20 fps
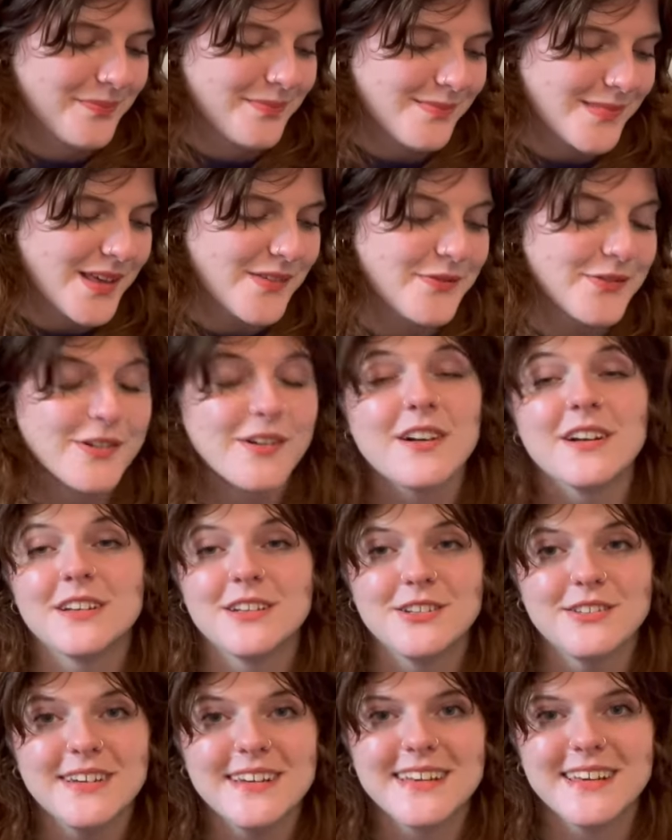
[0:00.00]
If you're already
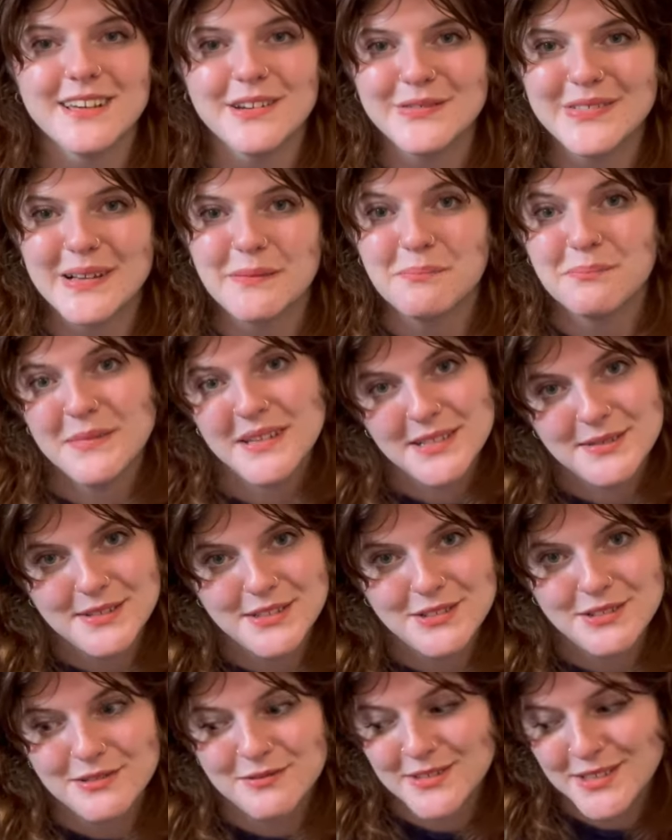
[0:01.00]
doing a heel flap, may as well
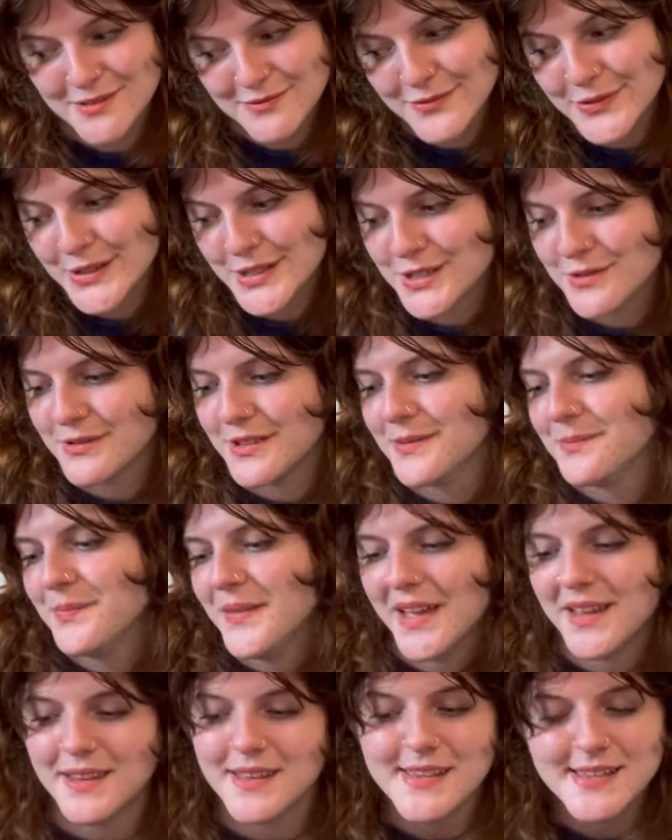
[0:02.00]
do a reinforced one.
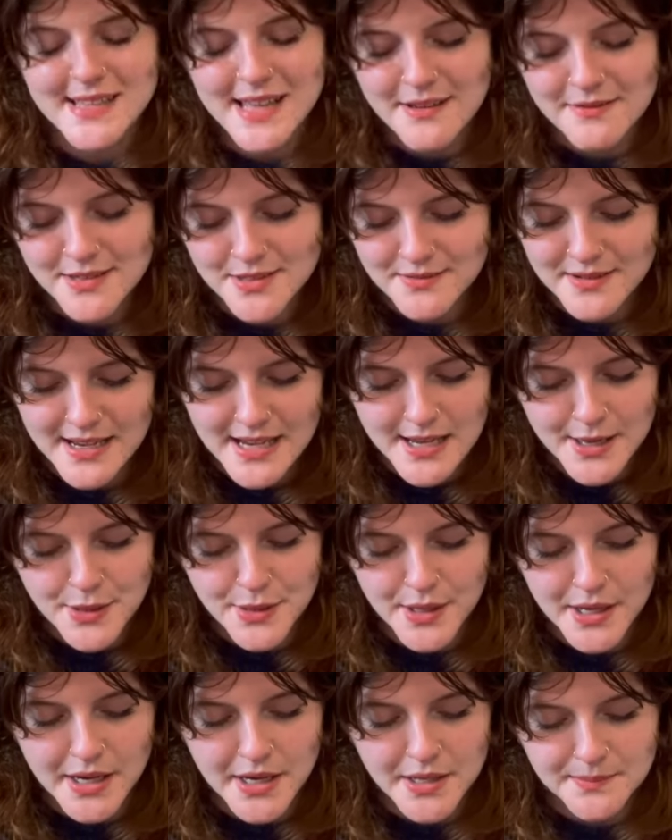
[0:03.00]
At least that was what I
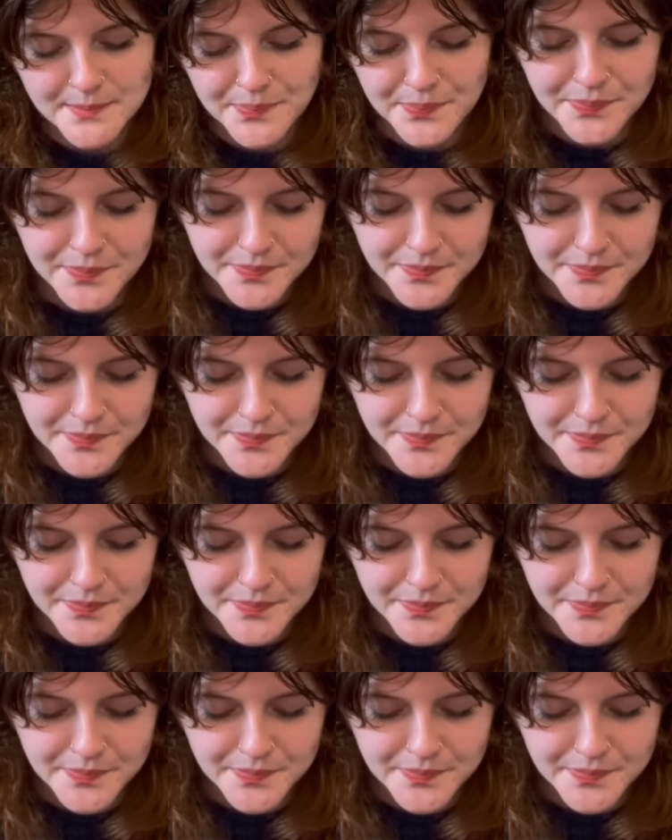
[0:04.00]
thought.